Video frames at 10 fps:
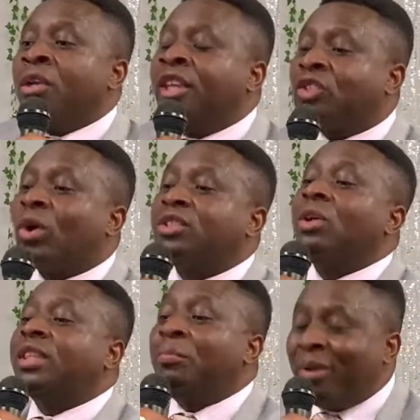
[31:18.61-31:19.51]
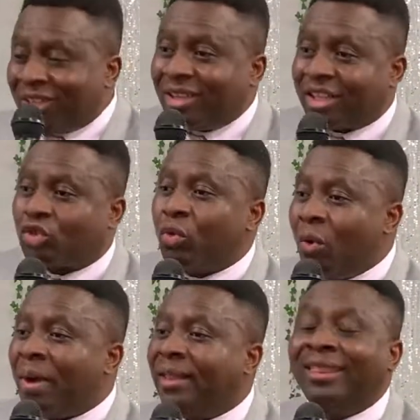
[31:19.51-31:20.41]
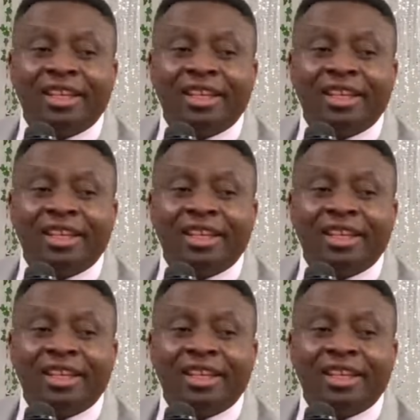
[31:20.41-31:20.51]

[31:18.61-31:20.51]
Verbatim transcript: this was not a businesswoman.